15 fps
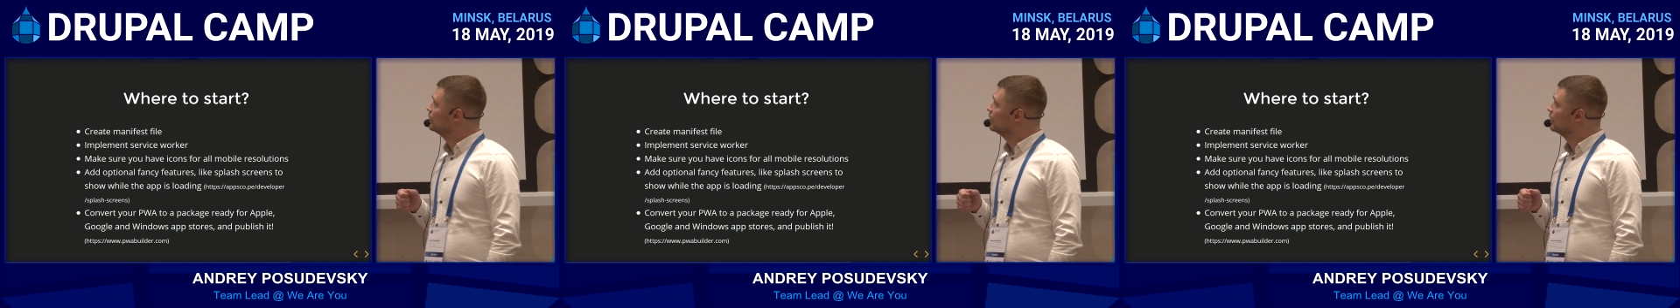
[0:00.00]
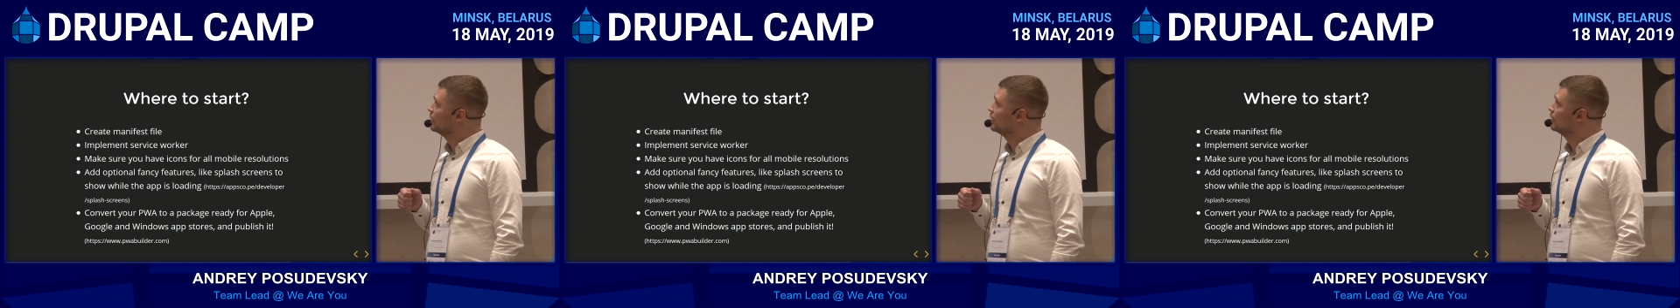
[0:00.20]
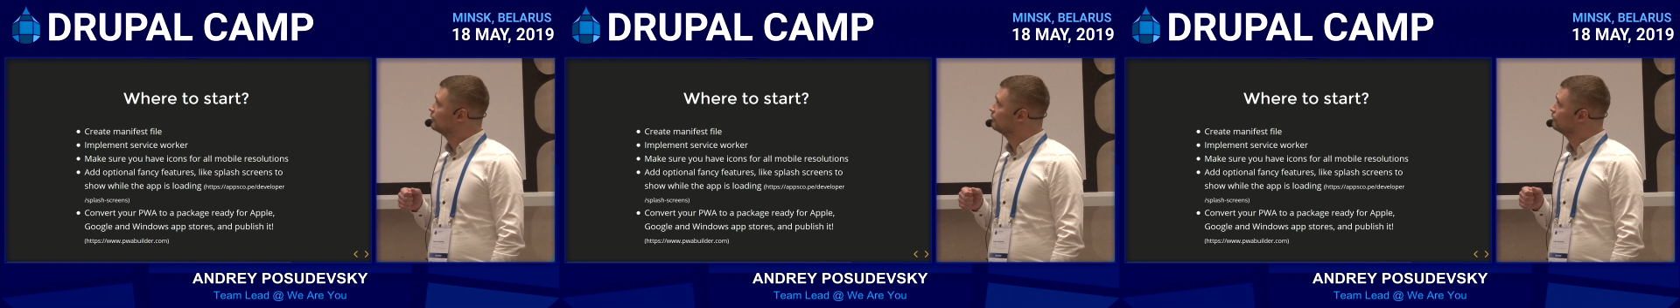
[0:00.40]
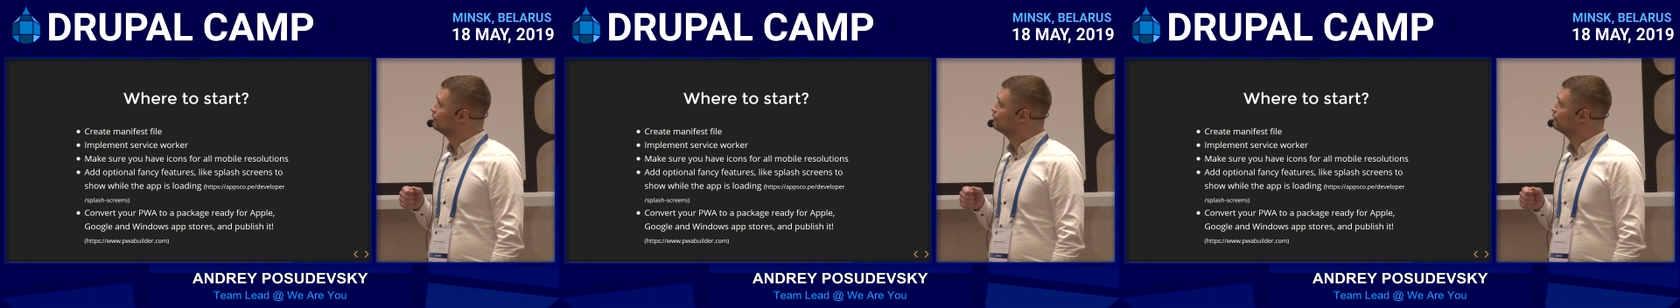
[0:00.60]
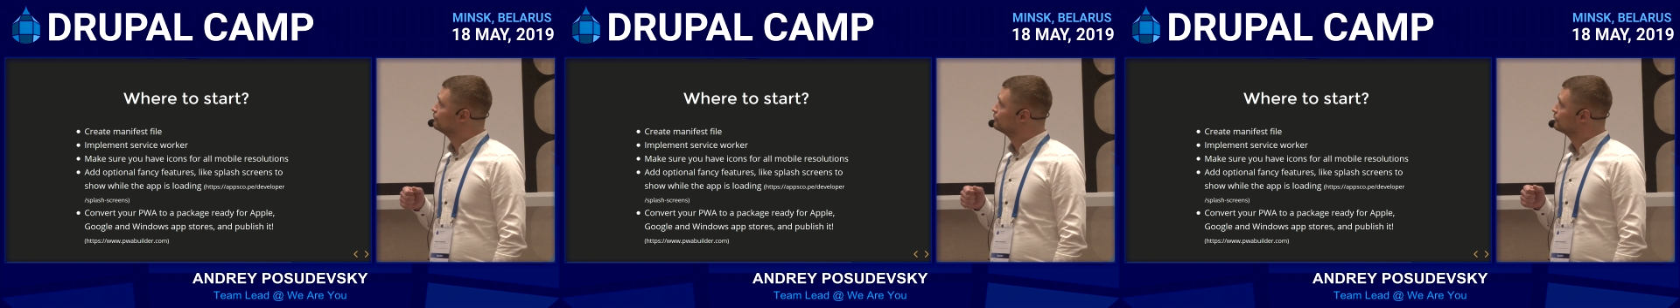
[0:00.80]

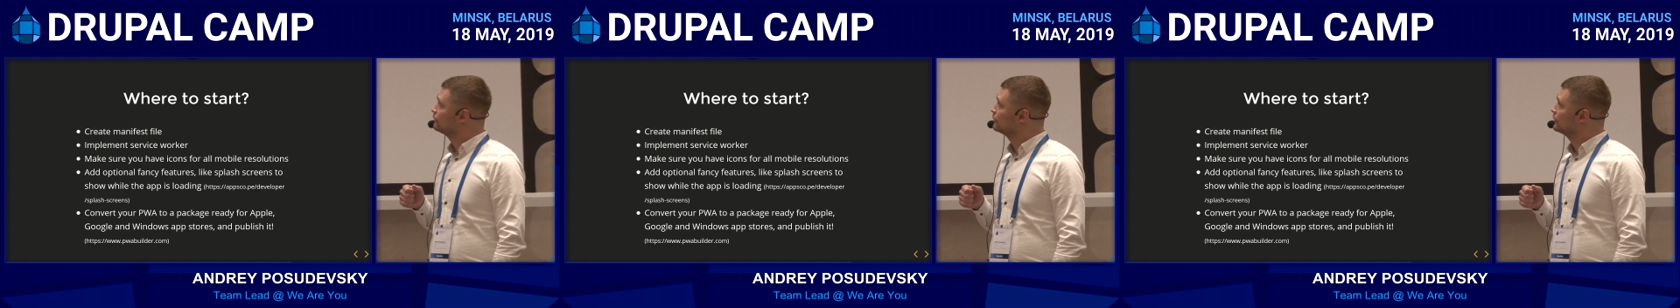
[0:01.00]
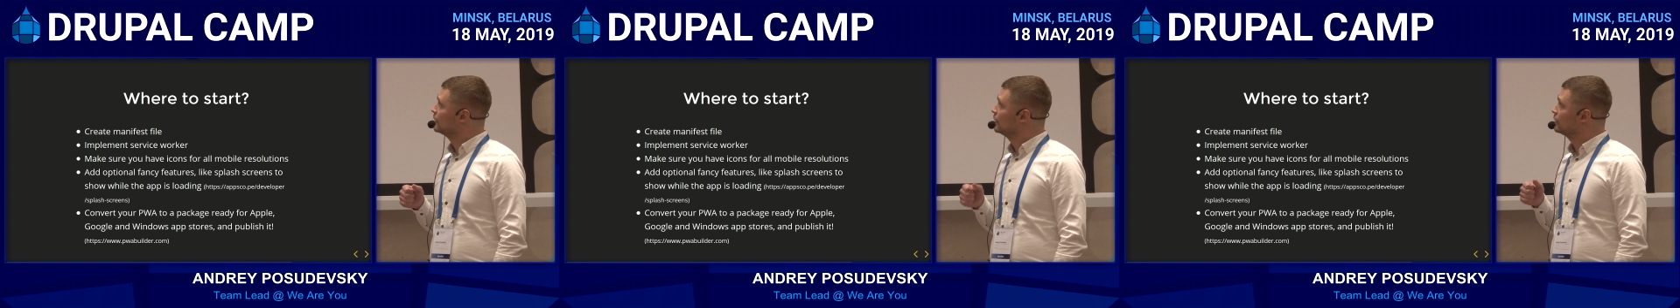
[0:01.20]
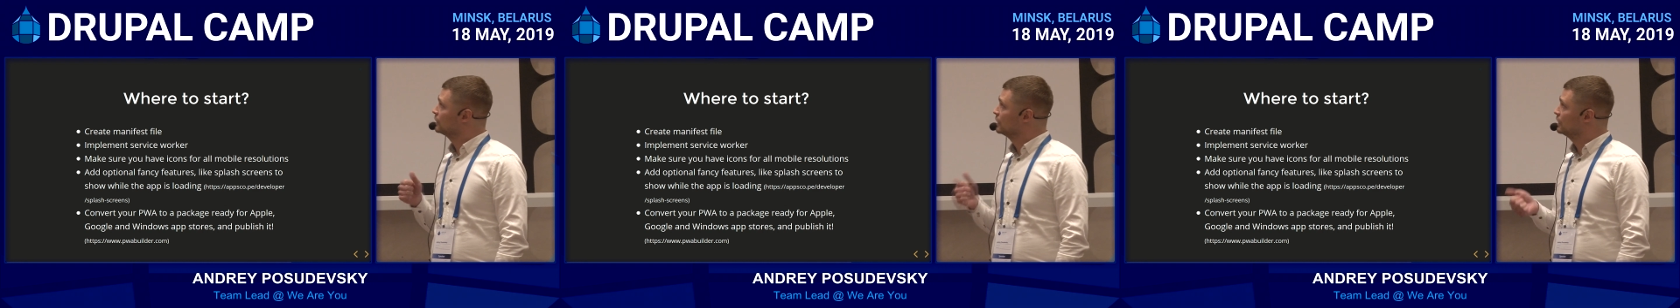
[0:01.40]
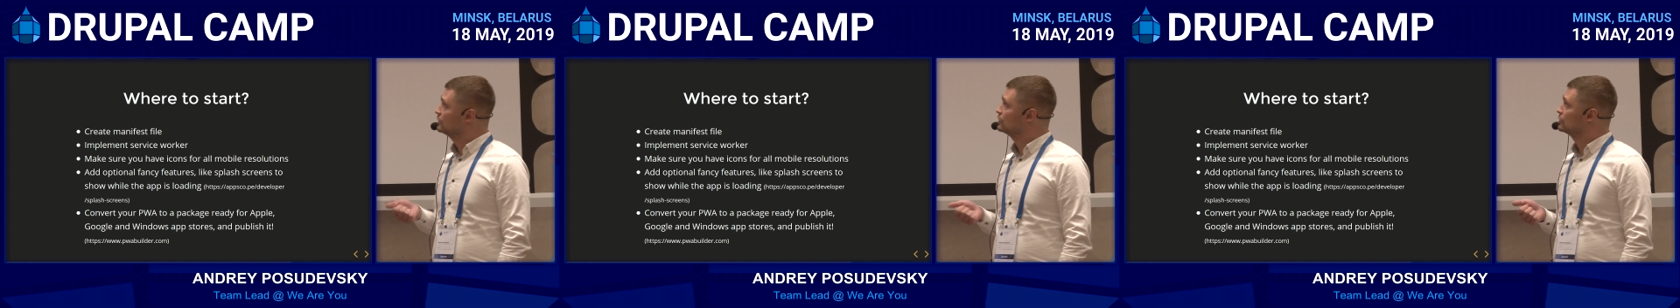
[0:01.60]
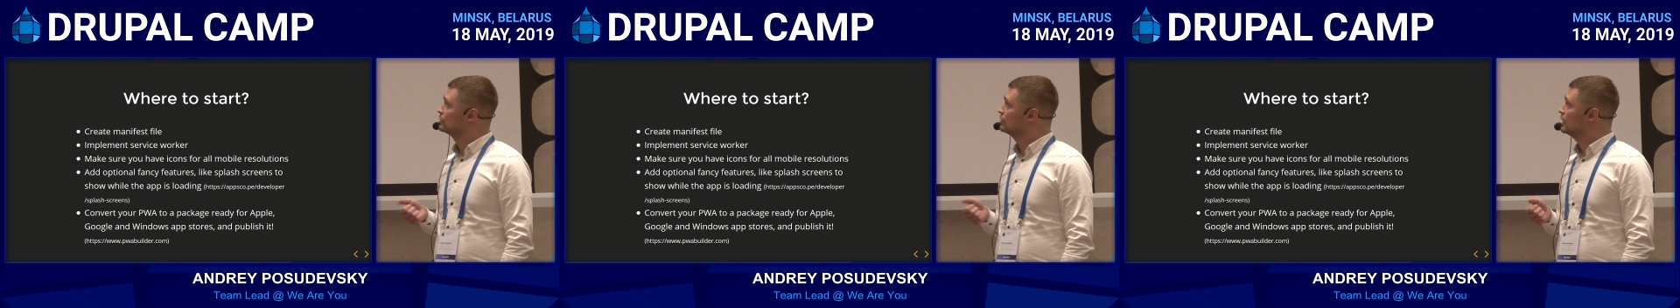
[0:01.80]
Um, you can
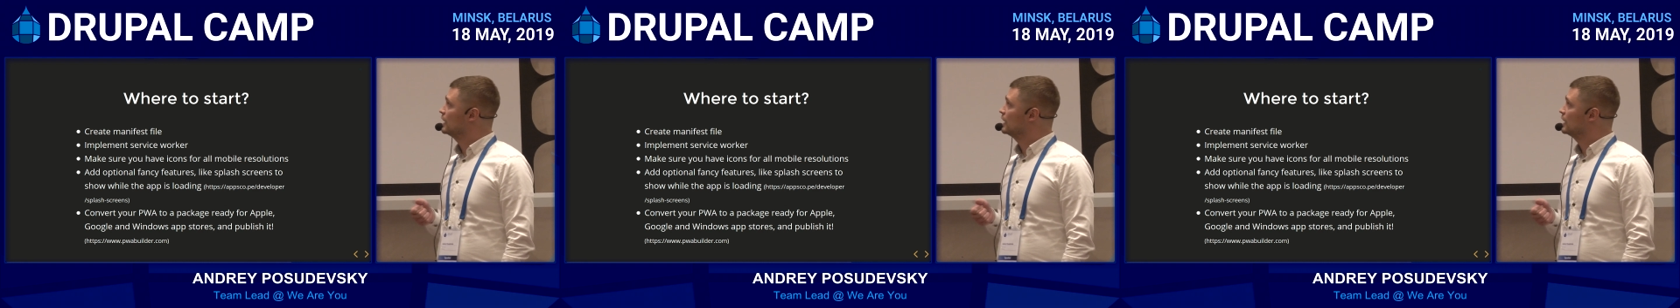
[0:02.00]
also